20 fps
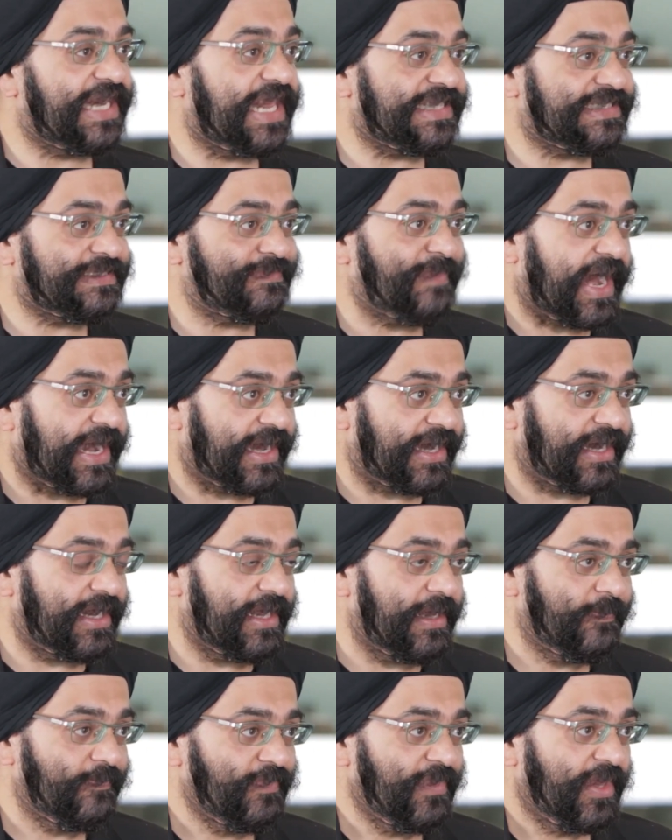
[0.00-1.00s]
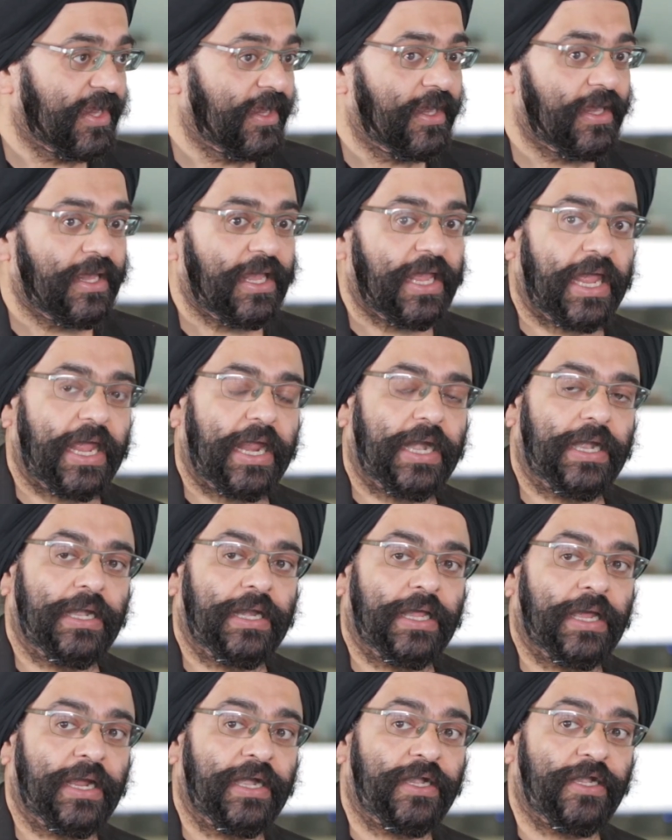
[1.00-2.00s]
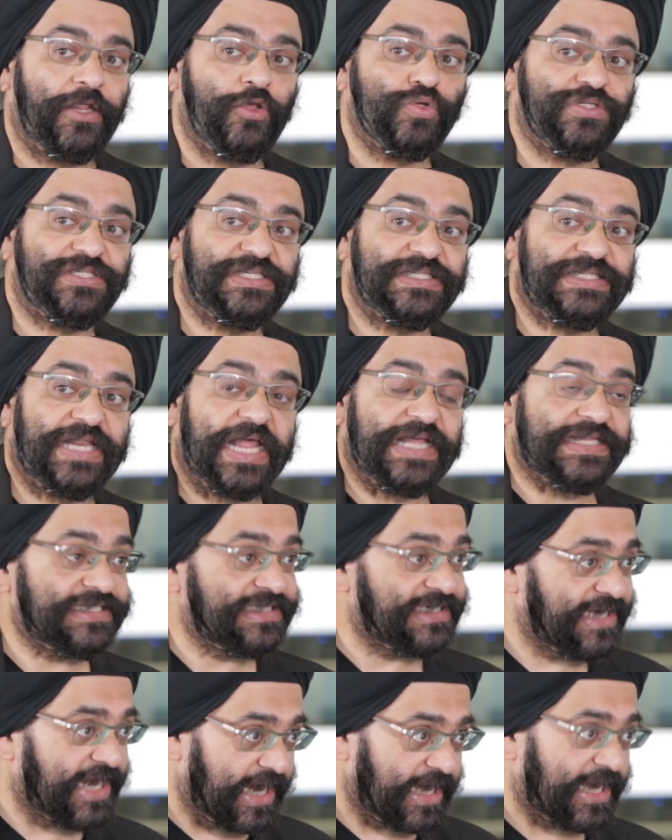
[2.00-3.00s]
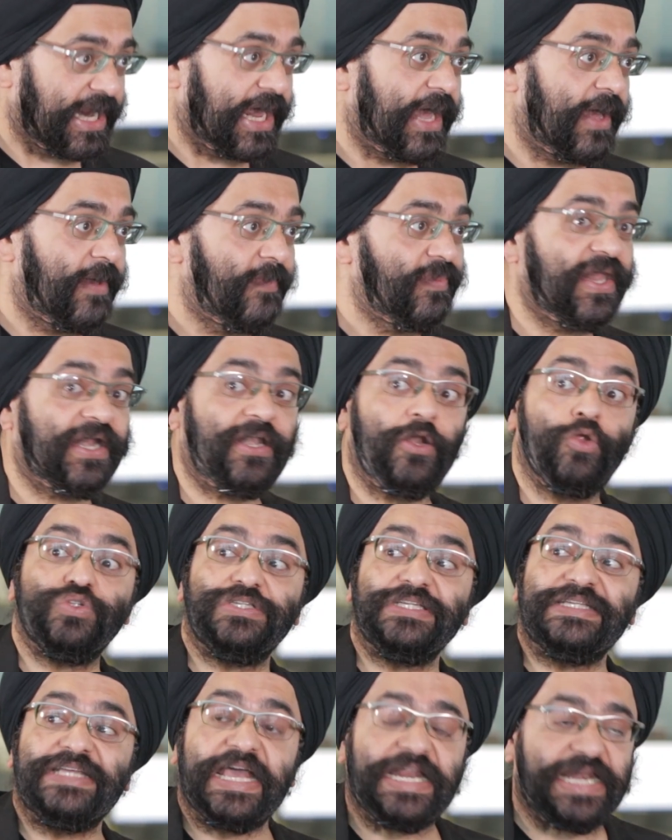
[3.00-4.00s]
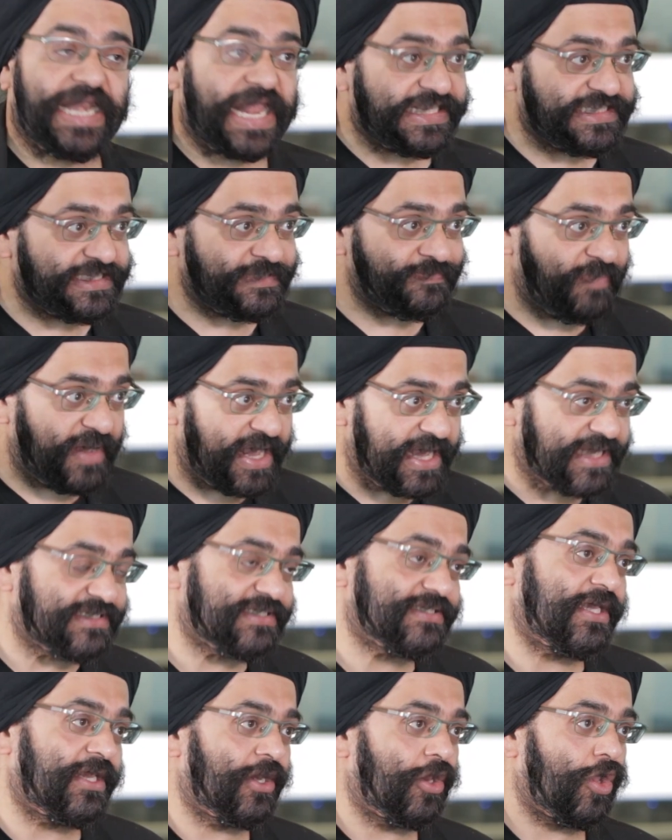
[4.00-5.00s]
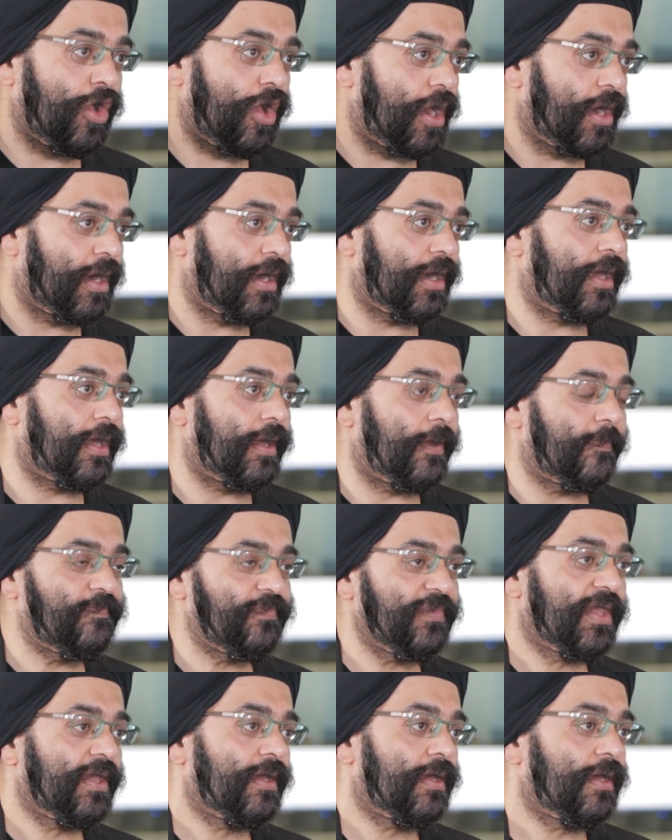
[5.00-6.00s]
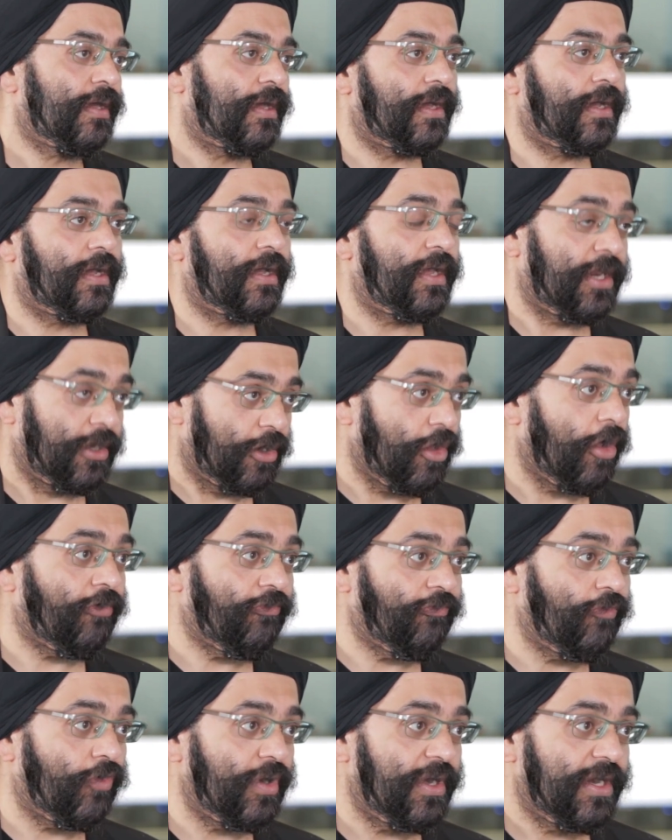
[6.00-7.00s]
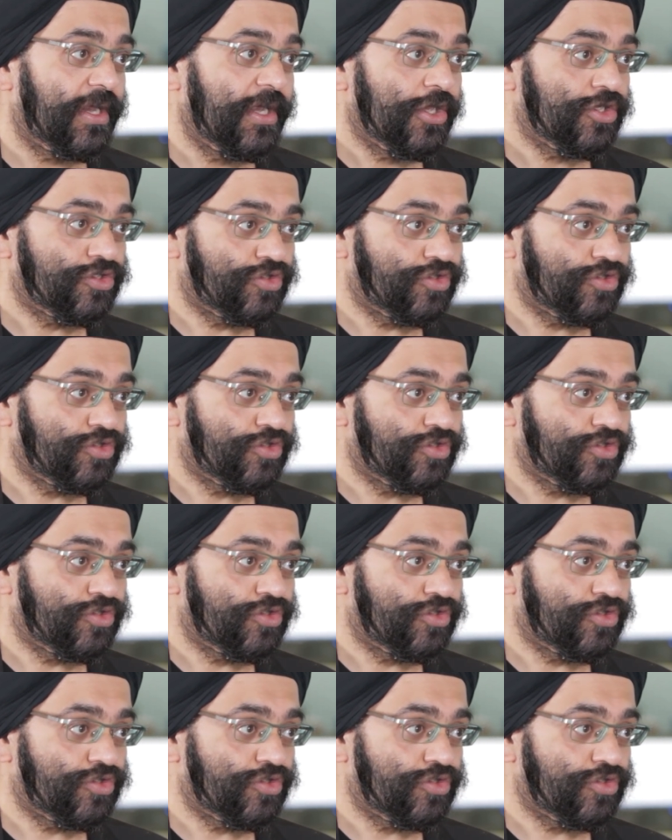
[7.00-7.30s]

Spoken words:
less battery and it uses less data. It uses less space in your phone.